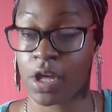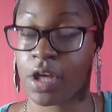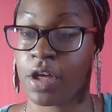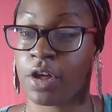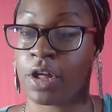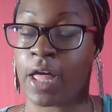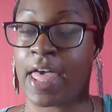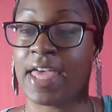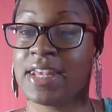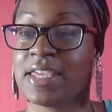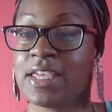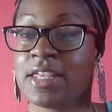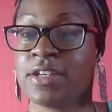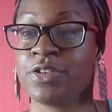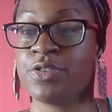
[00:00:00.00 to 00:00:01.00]

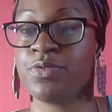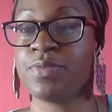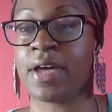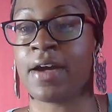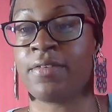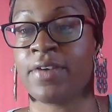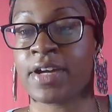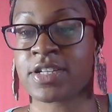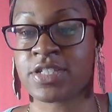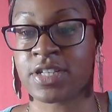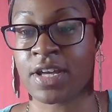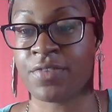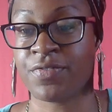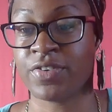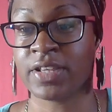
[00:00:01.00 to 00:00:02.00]
Headed in a new direction.
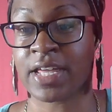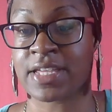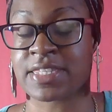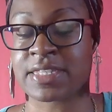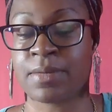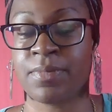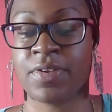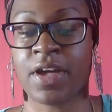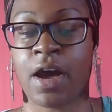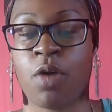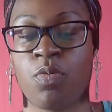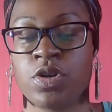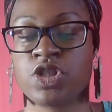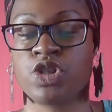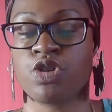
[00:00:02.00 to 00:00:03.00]
I feel like some of y'all,
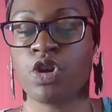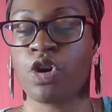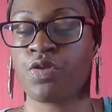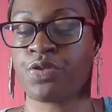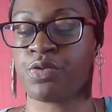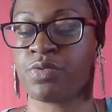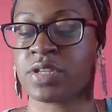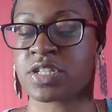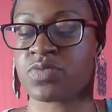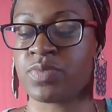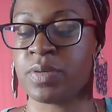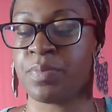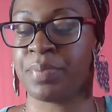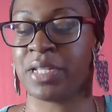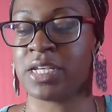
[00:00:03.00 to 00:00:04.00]
once you go through this
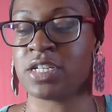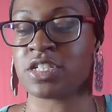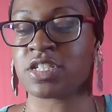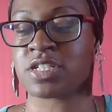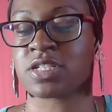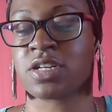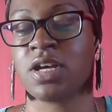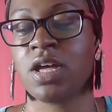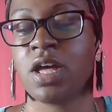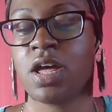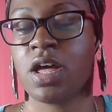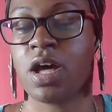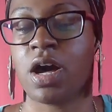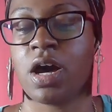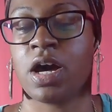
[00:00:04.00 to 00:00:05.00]
replenish
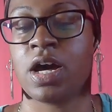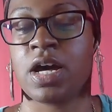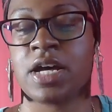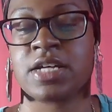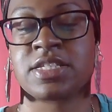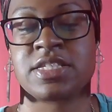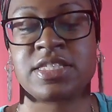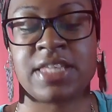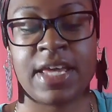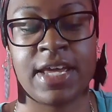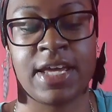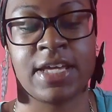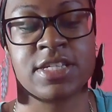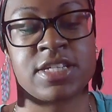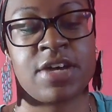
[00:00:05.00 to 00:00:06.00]

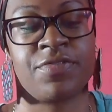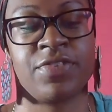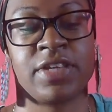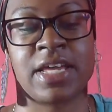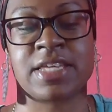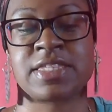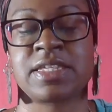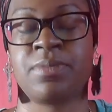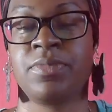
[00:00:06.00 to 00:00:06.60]
stage, I feel like some of